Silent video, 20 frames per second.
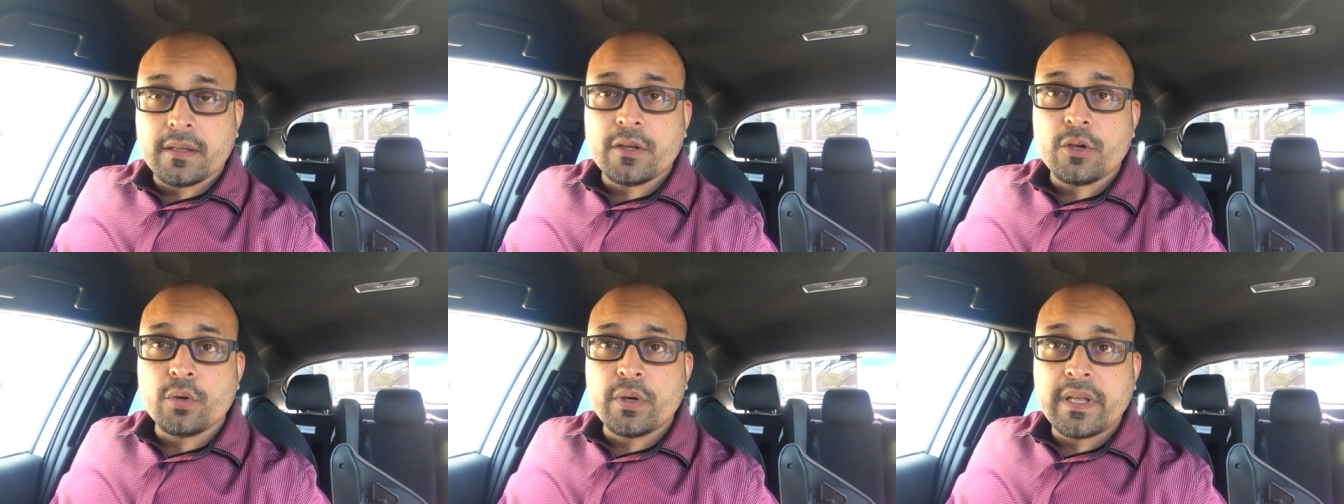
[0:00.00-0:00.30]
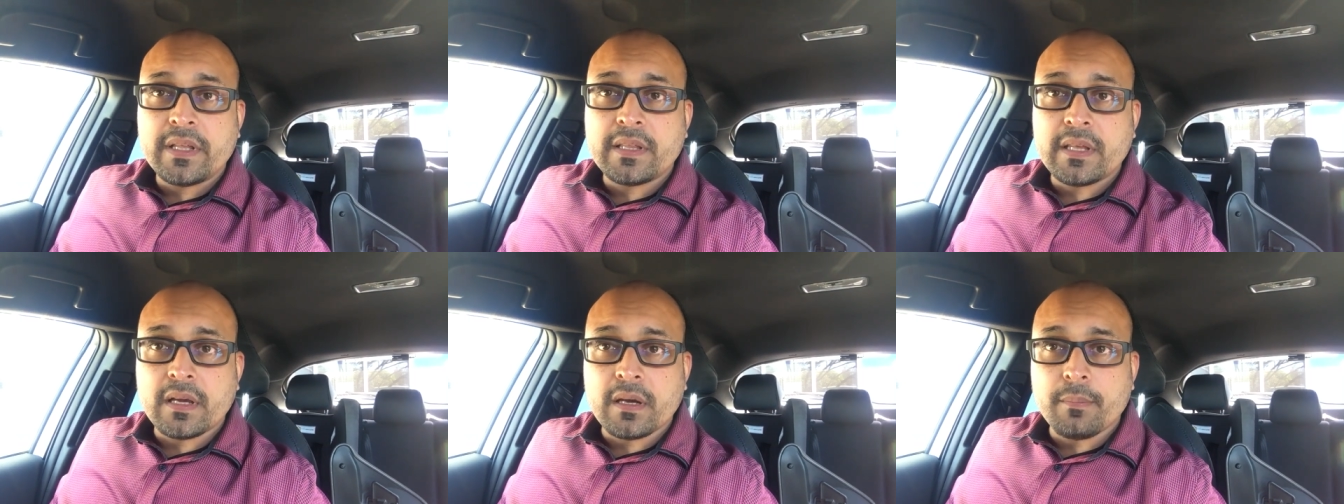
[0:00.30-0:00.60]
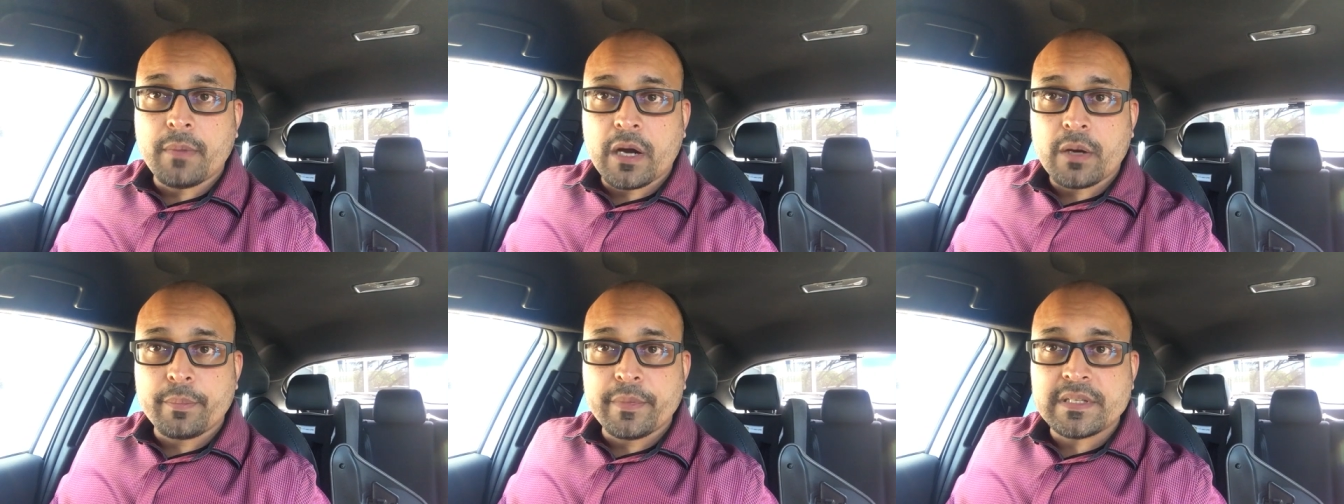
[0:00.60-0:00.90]
the unique thing
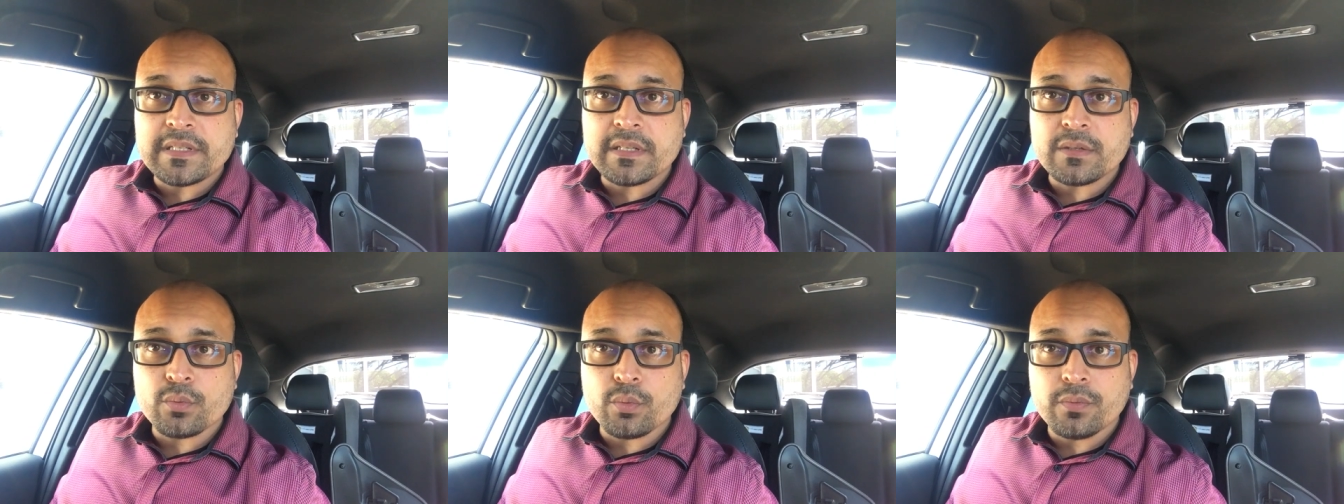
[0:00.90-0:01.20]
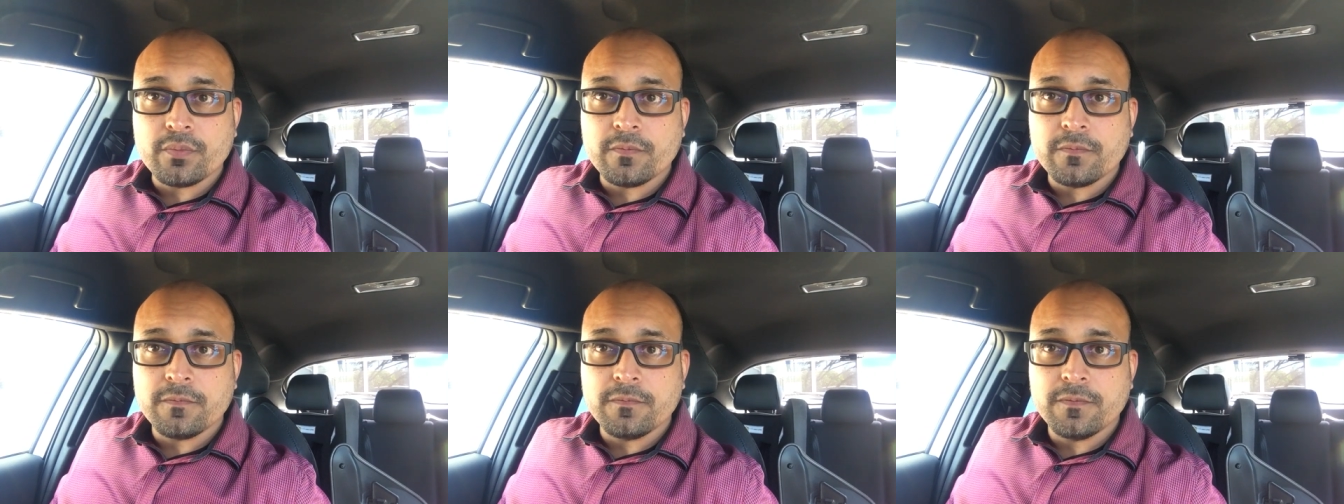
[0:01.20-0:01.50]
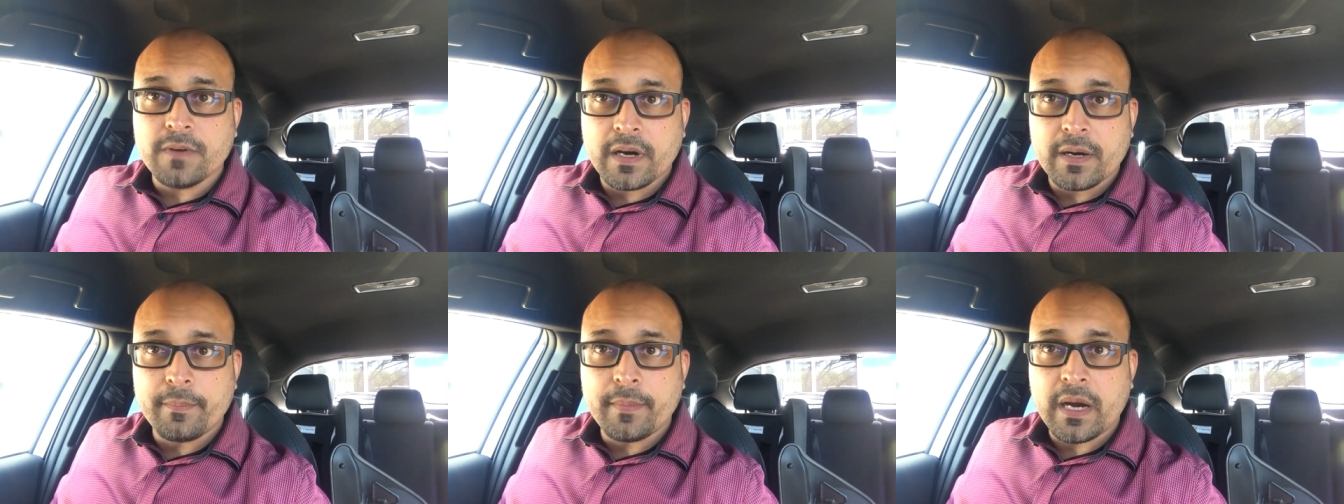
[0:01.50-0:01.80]
about Mrs.
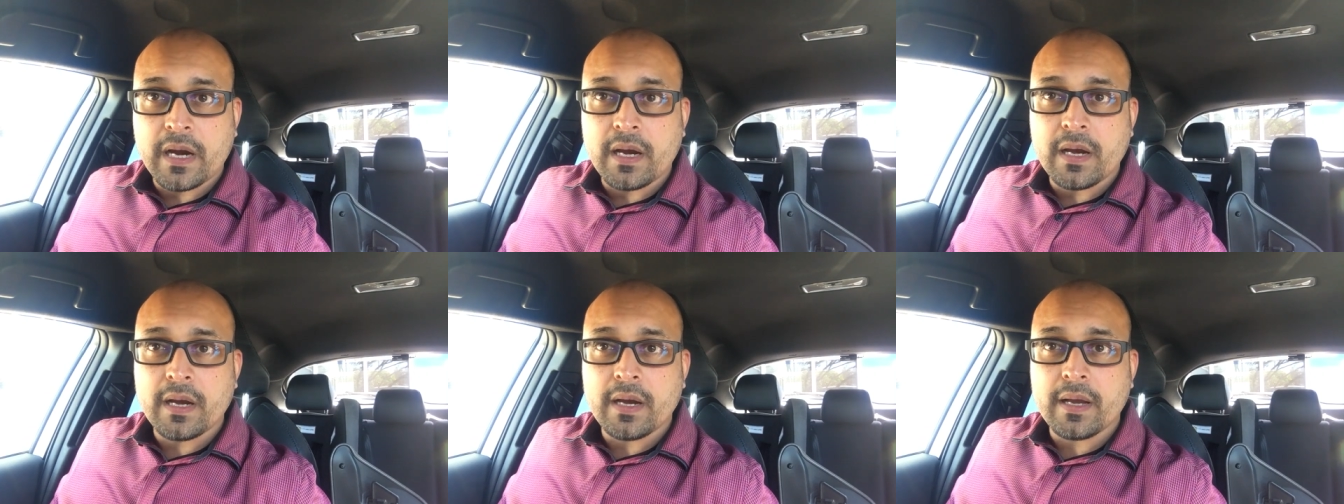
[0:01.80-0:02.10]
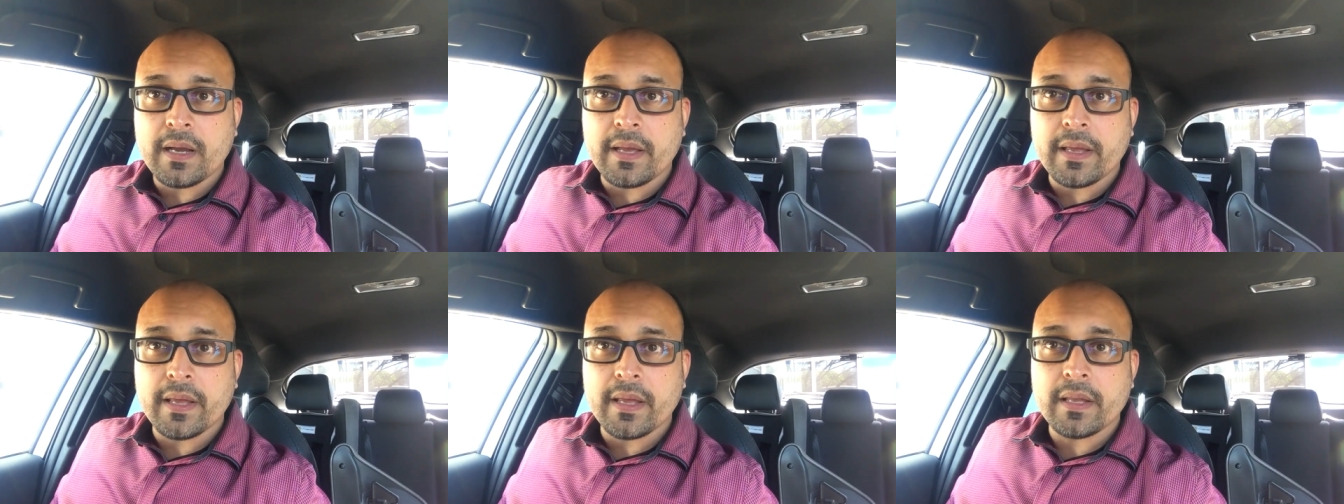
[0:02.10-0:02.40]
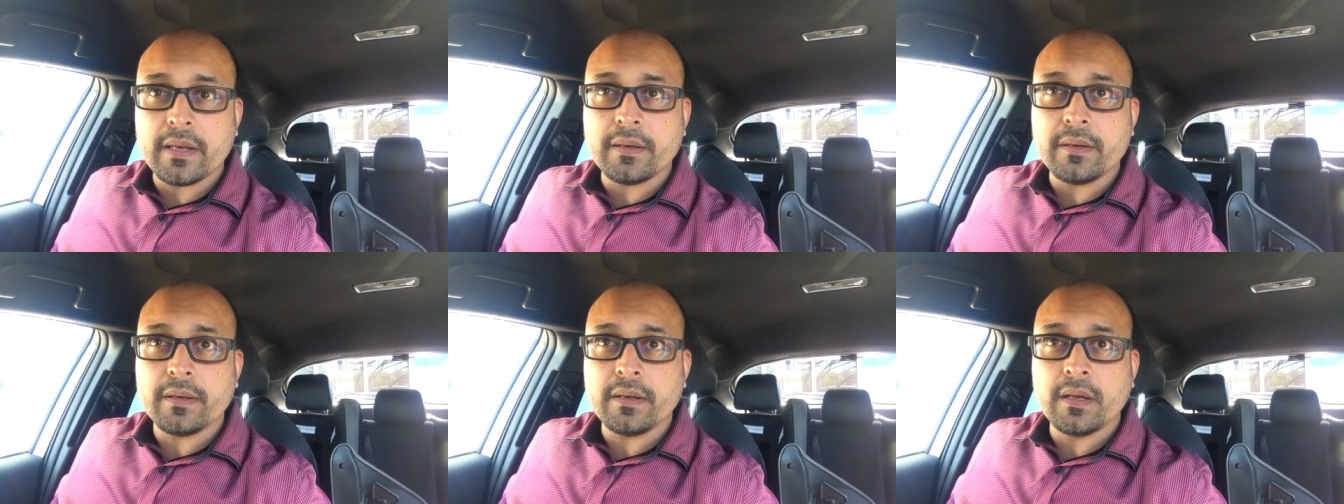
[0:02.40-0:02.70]
Verma
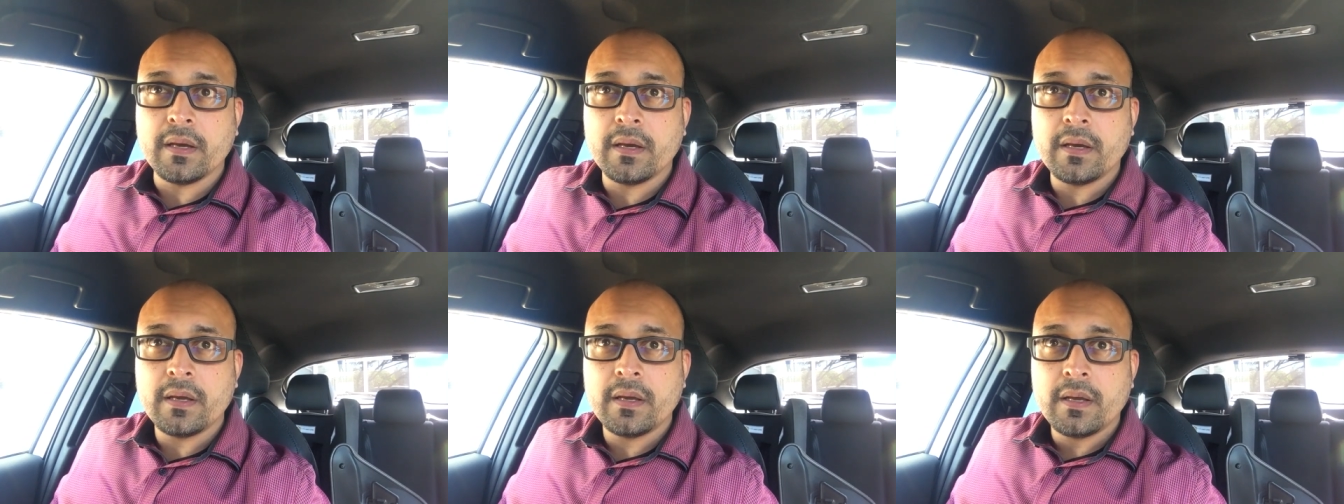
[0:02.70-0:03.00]
and